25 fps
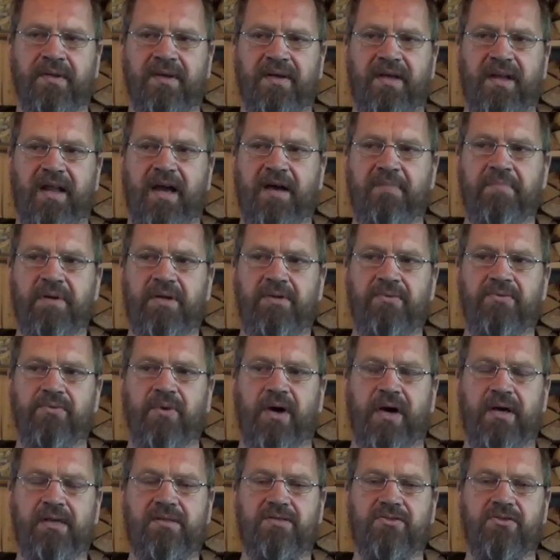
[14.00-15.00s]
And I've been
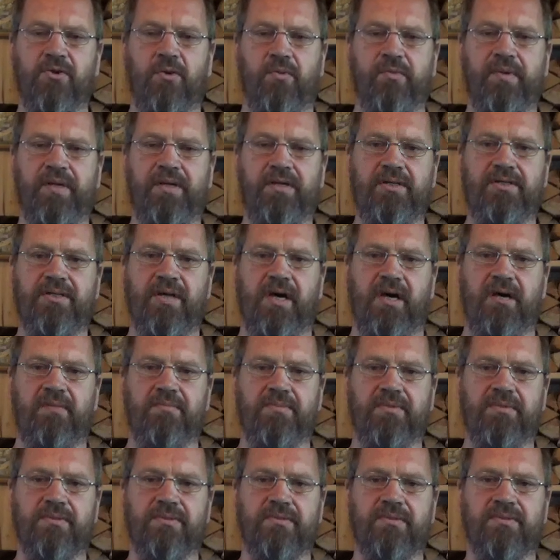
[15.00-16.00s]
right so many
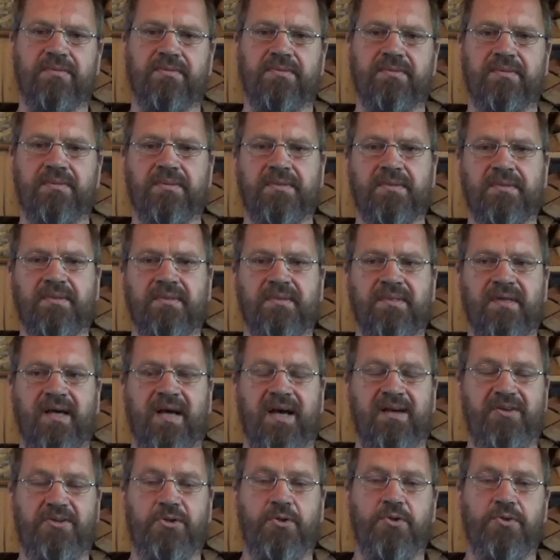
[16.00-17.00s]
times.
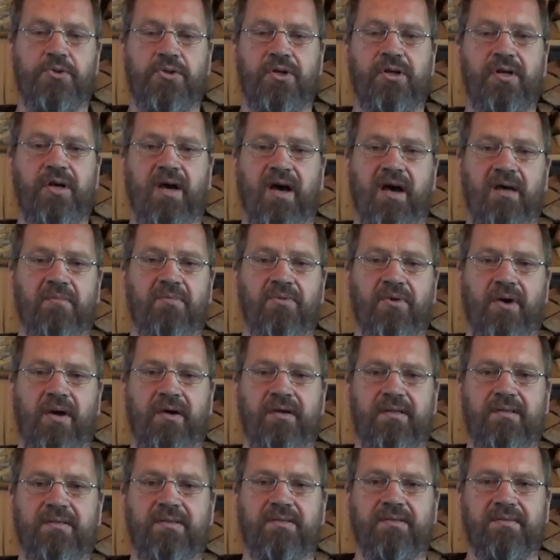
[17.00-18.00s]
Usually I'm
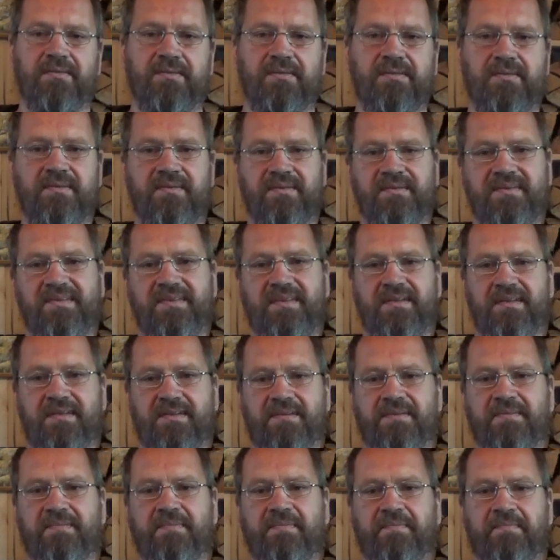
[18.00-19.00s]
right. Yeah.
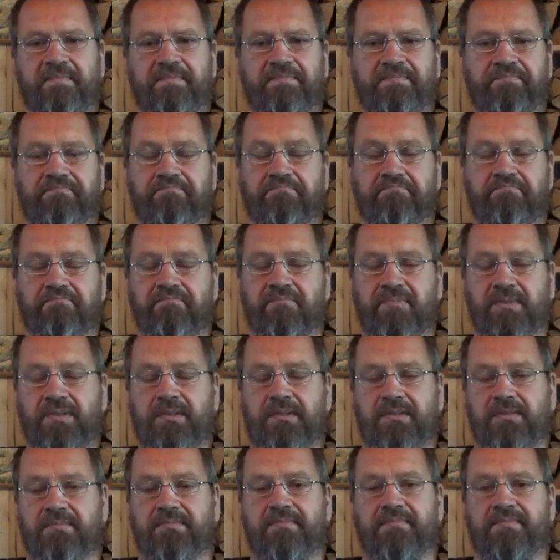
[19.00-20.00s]

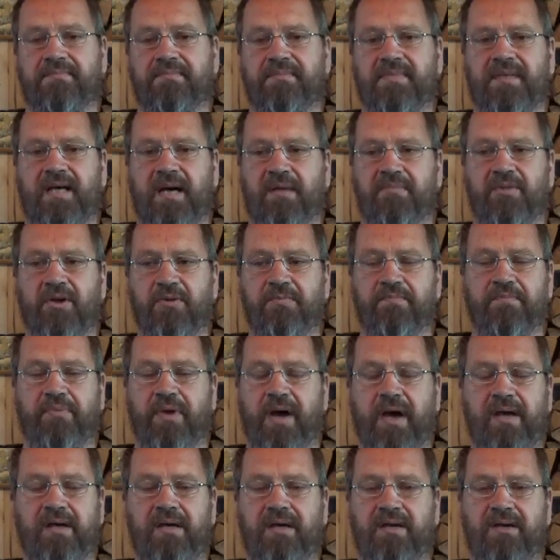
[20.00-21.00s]
Well, I'm not
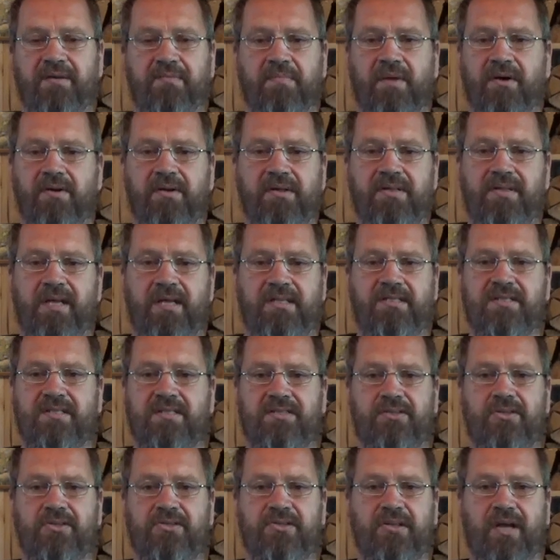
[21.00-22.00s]
bragging about it.
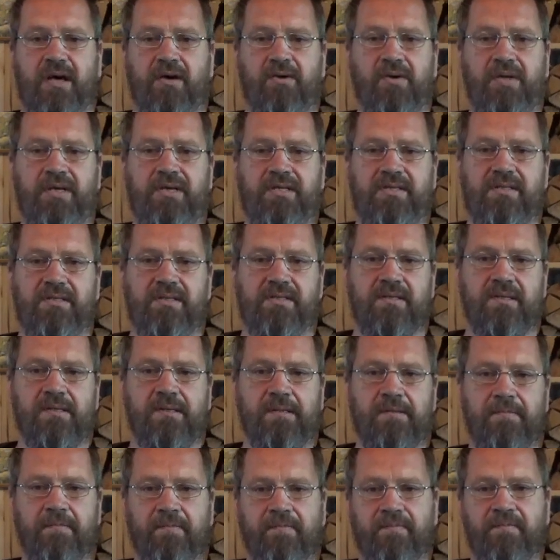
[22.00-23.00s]
That's just how it is.
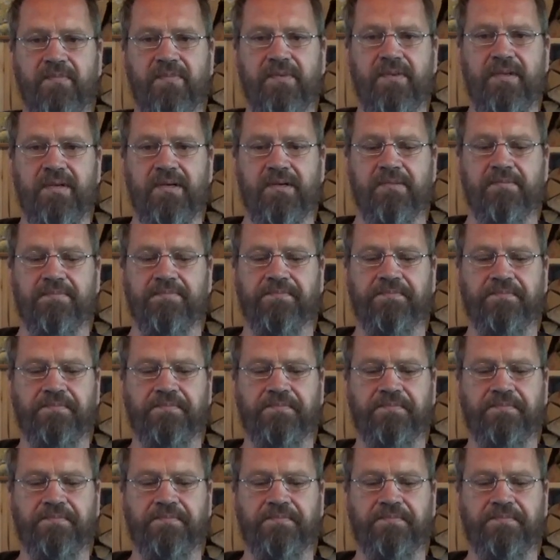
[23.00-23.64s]
Yeah.